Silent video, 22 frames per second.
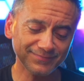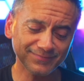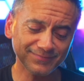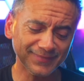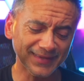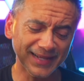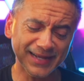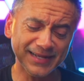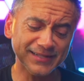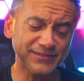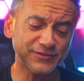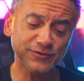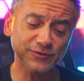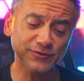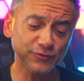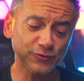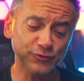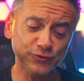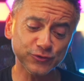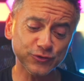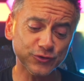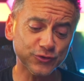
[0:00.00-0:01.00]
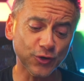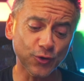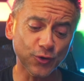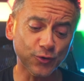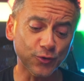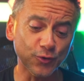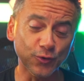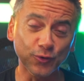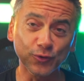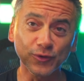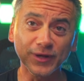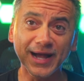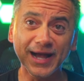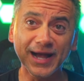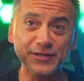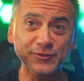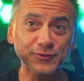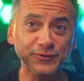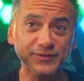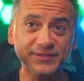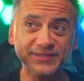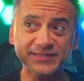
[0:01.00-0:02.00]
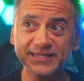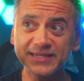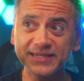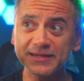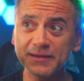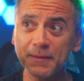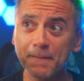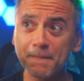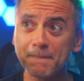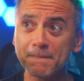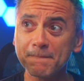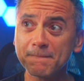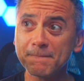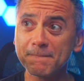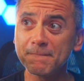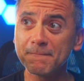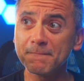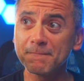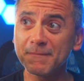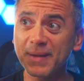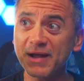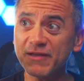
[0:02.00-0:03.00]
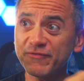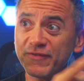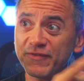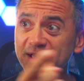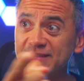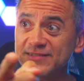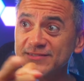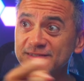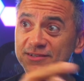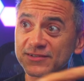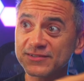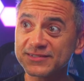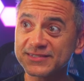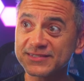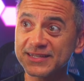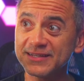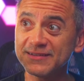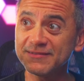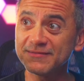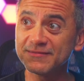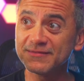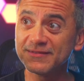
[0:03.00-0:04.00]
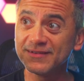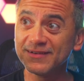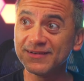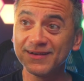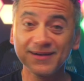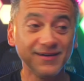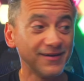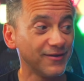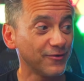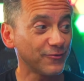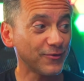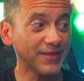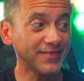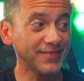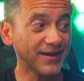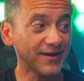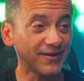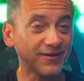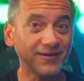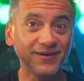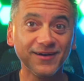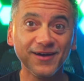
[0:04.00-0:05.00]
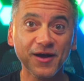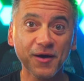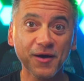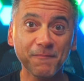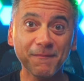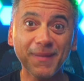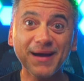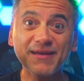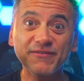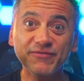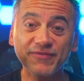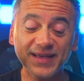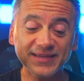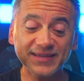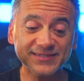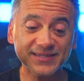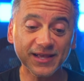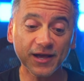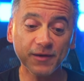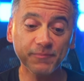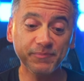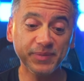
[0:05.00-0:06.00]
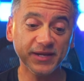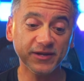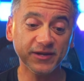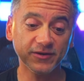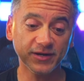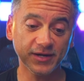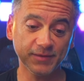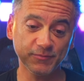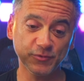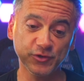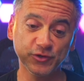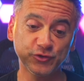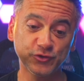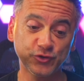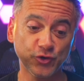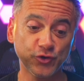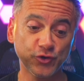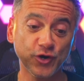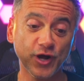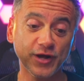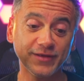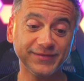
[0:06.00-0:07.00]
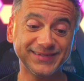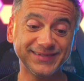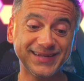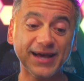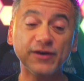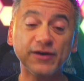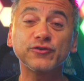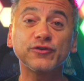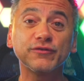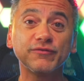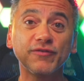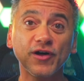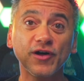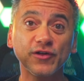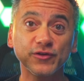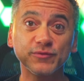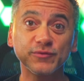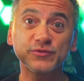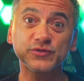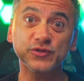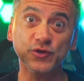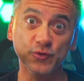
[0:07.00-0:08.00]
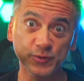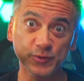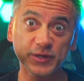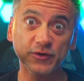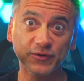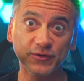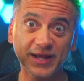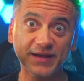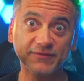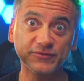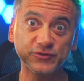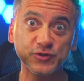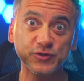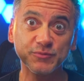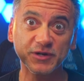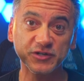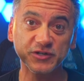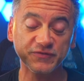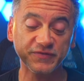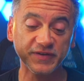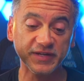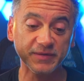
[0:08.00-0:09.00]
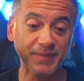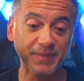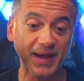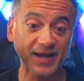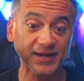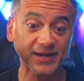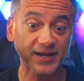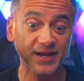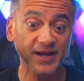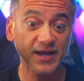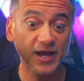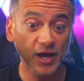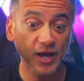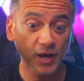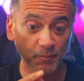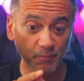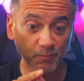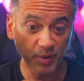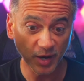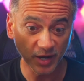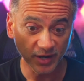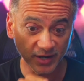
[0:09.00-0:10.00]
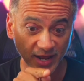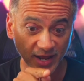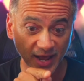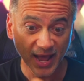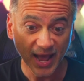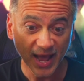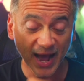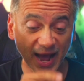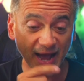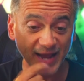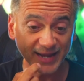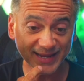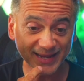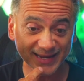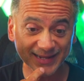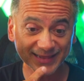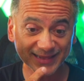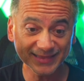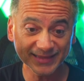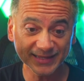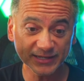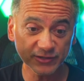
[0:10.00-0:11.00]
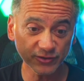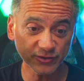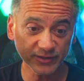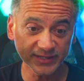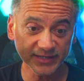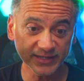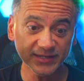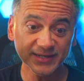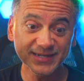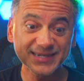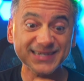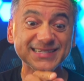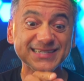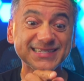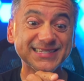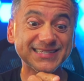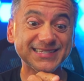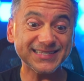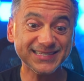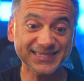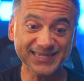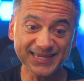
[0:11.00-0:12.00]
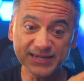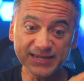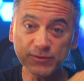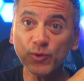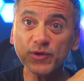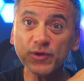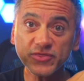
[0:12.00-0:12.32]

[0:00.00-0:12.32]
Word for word: It's so cool. And you'll see my face, see? Right there. My face appear. I'm gonna turn down the volume so we don't have too much feedback, but I can literally see what the